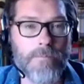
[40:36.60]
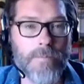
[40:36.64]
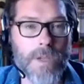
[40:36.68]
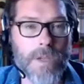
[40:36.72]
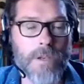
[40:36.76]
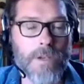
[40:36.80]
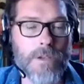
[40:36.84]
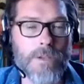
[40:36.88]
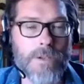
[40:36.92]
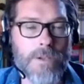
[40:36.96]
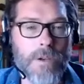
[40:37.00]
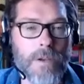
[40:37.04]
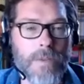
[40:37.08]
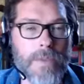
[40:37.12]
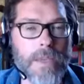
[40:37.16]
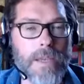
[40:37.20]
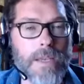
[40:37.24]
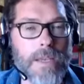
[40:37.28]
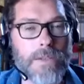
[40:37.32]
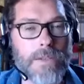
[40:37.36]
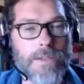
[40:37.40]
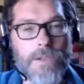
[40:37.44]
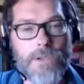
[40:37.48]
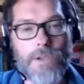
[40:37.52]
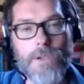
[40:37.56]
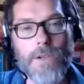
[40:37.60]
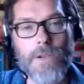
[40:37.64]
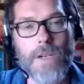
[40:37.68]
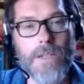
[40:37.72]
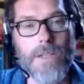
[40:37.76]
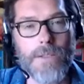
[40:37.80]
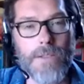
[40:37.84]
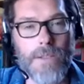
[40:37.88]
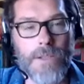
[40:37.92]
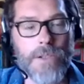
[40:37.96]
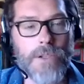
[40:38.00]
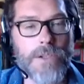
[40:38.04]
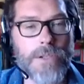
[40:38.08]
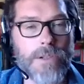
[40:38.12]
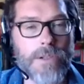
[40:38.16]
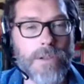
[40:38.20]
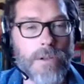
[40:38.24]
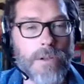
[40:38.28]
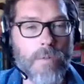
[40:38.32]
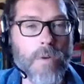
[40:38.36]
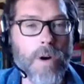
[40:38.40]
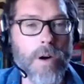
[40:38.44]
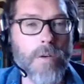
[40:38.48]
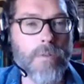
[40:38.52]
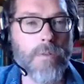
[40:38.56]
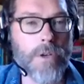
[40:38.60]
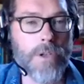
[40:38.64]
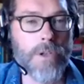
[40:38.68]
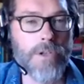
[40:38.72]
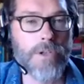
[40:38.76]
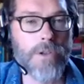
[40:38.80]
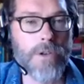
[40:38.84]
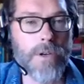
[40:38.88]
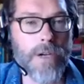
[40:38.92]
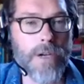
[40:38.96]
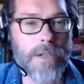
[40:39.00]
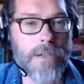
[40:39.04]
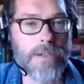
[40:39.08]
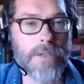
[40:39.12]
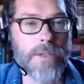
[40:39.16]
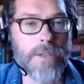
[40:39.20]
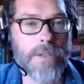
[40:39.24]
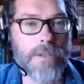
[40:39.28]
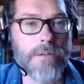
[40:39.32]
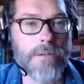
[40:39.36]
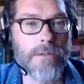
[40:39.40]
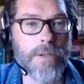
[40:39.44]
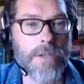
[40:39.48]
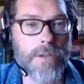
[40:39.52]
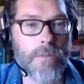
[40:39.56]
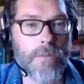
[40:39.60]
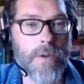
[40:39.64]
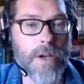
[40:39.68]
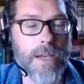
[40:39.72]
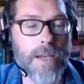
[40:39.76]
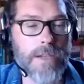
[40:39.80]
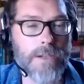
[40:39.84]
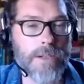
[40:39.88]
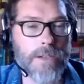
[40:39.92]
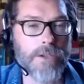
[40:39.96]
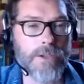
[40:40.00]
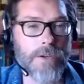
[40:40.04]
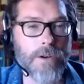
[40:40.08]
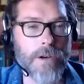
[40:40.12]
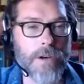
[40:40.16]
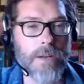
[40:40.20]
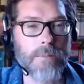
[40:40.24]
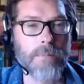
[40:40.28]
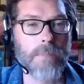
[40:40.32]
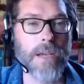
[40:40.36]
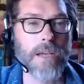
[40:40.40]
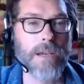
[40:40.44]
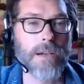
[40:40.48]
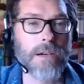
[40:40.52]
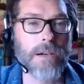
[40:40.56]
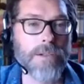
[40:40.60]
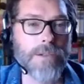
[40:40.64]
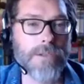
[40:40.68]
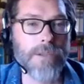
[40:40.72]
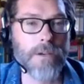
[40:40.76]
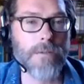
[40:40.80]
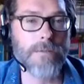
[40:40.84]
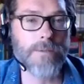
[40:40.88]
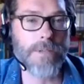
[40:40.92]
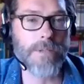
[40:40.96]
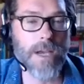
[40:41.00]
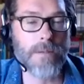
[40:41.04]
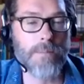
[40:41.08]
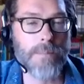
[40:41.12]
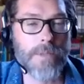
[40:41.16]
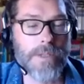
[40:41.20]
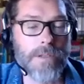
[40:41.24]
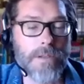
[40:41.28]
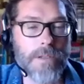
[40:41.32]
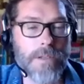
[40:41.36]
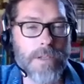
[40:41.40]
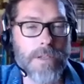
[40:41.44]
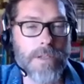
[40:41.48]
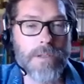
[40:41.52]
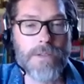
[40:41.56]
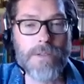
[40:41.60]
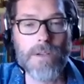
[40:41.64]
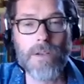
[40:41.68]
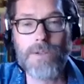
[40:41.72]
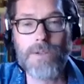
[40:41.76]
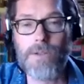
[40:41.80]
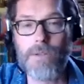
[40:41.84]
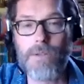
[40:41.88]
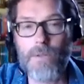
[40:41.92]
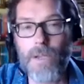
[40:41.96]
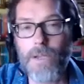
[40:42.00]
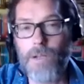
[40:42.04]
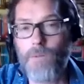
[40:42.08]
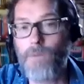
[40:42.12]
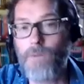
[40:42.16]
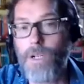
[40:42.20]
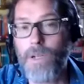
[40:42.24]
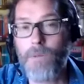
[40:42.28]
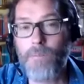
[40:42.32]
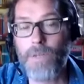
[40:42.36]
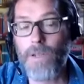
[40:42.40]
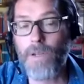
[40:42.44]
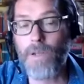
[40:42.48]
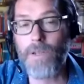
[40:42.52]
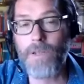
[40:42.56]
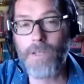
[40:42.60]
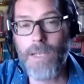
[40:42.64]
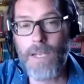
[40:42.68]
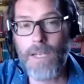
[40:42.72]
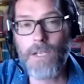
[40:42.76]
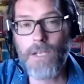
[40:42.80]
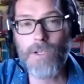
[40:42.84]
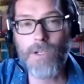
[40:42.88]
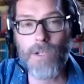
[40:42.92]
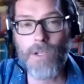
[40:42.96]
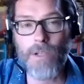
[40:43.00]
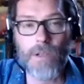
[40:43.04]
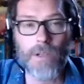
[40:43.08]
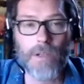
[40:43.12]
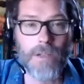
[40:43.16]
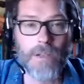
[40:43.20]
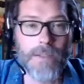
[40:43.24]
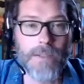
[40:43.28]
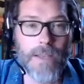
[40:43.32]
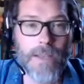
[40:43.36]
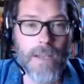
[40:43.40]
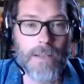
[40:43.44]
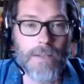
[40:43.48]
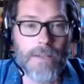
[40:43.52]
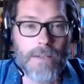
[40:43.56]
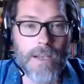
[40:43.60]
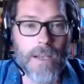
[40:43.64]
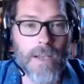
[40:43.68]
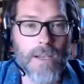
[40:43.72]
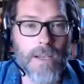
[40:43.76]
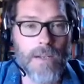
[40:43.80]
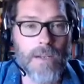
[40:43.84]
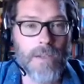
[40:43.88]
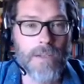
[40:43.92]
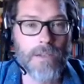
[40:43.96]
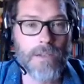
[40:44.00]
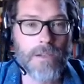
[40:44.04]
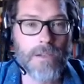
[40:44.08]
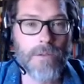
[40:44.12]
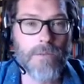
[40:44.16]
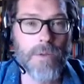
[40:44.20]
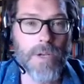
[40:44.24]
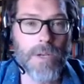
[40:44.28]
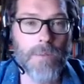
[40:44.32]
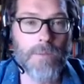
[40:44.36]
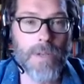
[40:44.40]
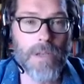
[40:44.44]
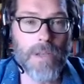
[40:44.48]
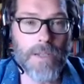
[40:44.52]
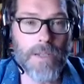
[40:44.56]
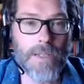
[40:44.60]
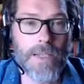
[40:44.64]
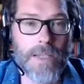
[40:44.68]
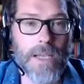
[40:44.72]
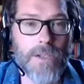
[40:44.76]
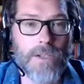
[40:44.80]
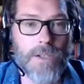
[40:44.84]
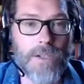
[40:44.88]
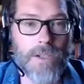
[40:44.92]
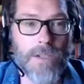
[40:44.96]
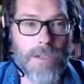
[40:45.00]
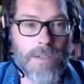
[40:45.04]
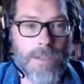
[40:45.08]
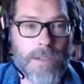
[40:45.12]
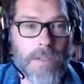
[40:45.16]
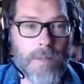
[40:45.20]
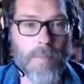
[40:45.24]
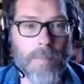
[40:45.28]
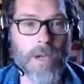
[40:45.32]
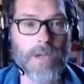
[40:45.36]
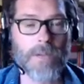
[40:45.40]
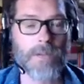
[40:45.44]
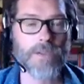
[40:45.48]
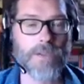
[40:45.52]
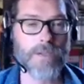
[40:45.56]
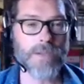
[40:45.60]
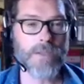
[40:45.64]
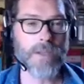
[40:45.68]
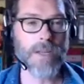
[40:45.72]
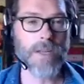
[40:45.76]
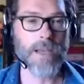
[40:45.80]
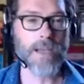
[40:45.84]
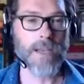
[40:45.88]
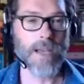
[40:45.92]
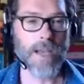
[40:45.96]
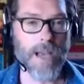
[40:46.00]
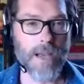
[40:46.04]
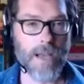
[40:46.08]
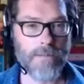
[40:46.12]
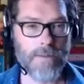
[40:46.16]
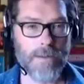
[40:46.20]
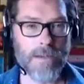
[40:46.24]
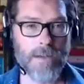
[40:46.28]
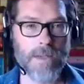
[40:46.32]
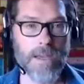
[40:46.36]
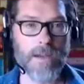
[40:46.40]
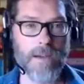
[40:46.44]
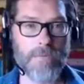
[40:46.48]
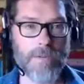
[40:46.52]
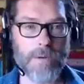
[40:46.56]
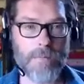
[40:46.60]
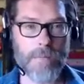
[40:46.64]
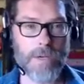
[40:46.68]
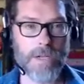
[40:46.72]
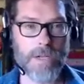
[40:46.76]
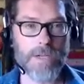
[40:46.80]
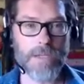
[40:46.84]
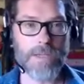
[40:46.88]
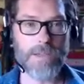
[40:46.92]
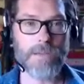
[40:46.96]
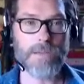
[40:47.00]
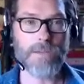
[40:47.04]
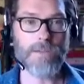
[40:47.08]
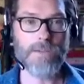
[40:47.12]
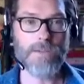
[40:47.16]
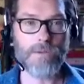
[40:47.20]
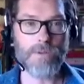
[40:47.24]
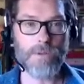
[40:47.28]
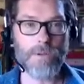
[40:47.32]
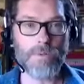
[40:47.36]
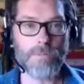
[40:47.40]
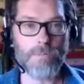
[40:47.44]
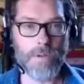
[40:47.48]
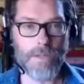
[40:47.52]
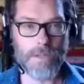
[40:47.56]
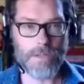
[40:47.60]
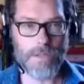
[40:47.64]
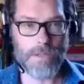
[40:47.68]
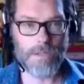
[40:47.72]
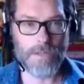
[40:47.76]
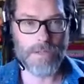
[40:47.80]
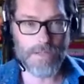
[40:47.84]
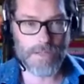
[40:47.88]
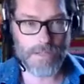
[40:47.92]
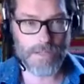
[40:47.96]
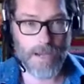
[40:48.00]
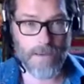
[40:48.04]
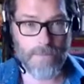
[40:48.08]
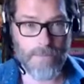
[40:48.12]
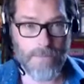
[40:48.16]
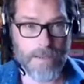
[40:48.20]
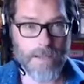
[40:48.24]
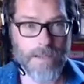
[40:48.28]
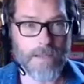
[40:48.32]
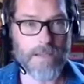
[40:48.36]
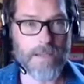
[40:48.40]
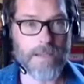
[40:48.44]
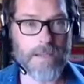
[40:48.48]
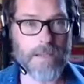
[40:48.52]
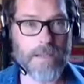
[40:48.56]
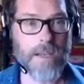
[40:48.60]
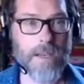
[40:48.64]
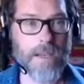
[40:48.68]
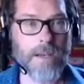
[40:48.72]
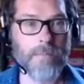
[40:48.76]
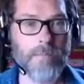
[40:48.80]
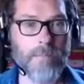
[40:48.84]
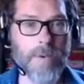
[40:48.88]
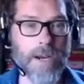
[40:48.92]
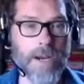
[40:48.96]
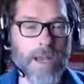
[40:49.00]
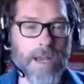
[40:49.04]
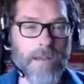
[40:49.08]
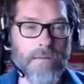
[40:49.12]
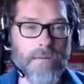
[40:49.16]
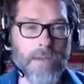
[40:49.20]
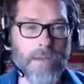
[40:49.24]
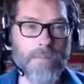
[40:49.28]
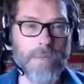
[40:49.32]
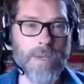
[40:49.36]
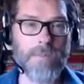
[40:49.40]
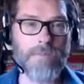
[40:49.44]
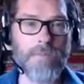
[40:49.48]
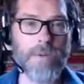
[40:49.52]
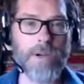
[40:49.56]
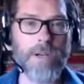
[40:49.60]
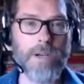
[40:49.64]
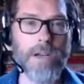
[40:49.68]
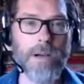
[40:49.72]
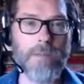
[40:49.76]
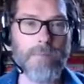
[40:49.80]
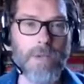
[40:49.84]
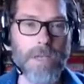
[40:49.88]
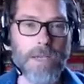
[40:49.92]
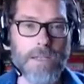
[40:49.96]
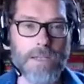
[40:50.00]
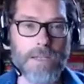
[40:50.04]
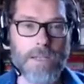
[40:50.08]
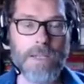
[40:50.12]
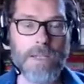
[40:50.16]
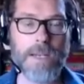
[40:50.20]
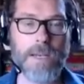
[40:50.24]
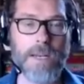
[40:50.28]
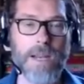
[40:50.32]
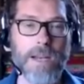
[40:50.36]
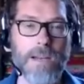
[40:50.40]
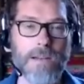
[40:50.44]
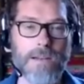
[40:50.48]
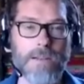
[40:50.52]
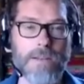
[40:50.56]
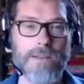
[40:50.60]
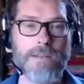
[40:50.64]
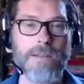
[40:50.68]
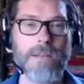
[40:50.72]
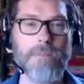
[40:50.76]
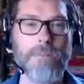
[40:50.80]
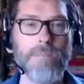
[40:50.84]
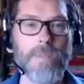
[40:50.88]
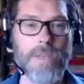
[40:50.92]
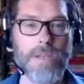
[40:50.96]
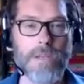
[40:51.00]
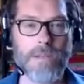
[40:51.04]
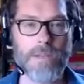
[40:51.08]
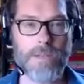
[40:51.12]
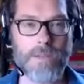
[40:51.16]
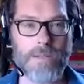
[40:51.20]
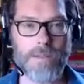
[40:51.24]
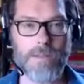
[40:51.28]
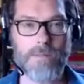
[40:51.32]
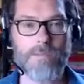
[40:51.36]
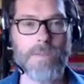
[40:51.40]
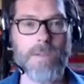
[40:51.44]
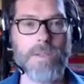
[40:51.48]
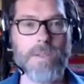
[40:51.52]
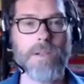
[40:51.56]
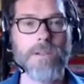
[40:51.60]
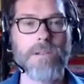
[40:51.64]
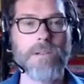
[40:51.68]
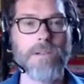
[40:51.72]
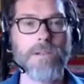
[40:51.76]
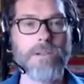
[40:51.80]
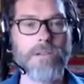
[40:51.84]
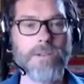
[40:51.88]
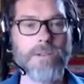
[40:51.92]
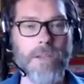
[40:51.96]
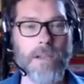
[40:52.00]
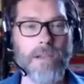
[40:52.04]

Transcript: So I think it's transitional, what we're trying to do, in a way to try and make ourselves obsolete. It's also like rehabilitation in a sense. You know, rehabilitation isn't about just having everybody in this group indefinitely, but having people come in, connect to something, get some skills,